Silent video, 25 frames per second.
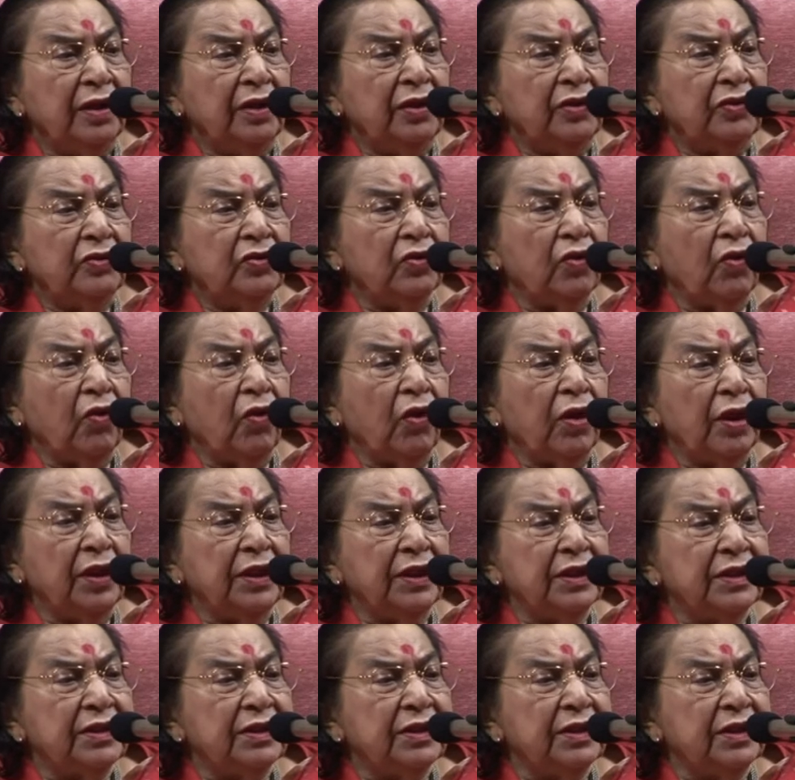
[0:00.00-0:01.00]
So all
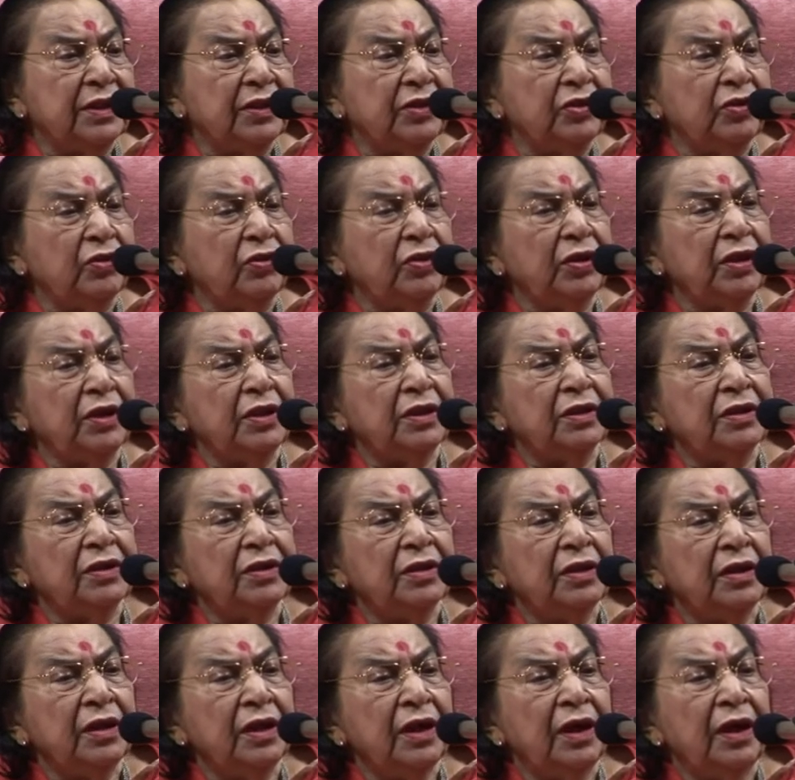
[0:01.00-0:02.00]
the Sahaja Yogis
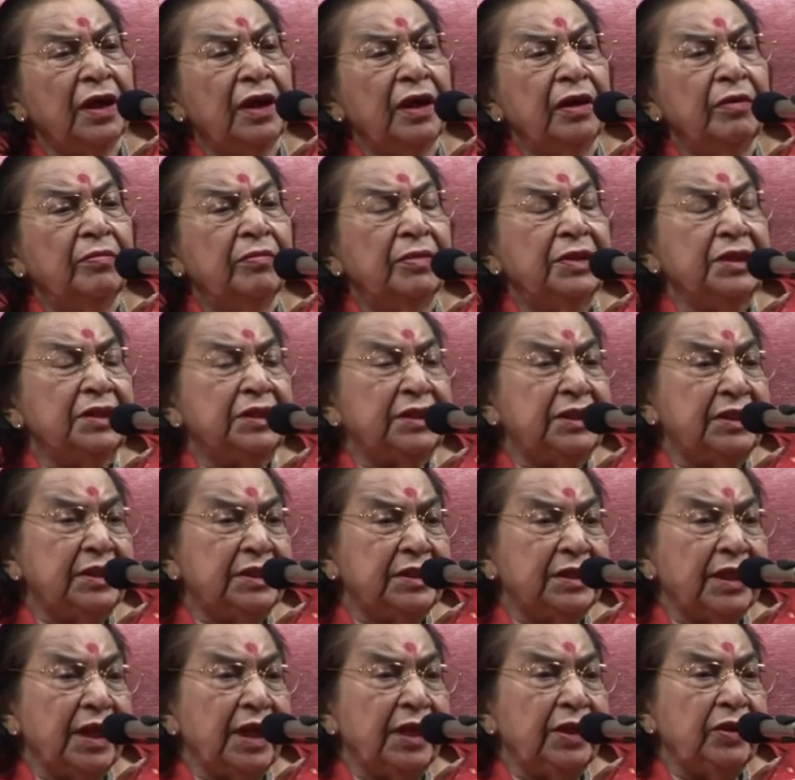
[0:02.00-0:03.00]
must
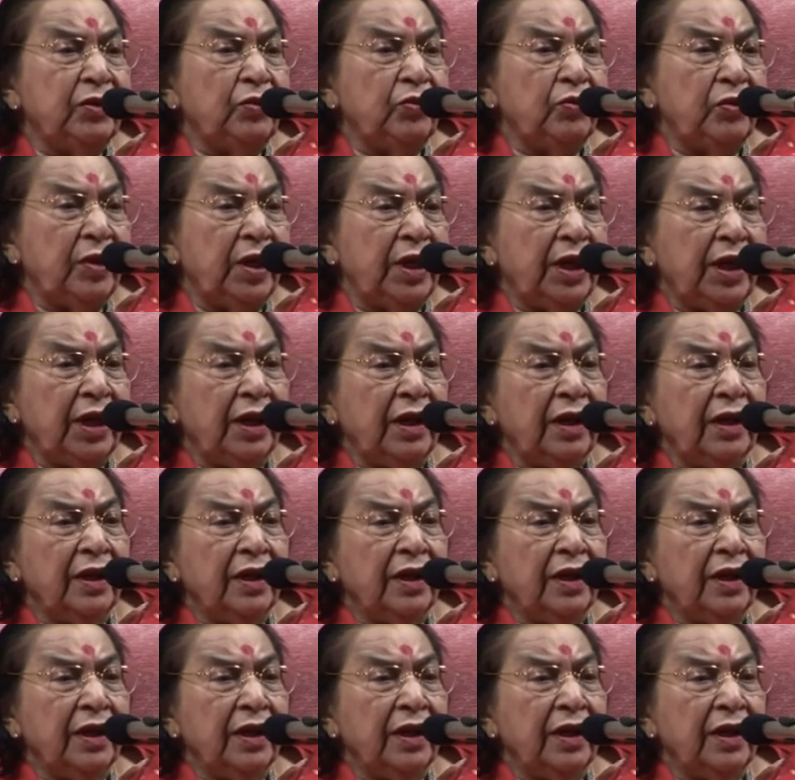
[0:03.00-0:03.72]
decide today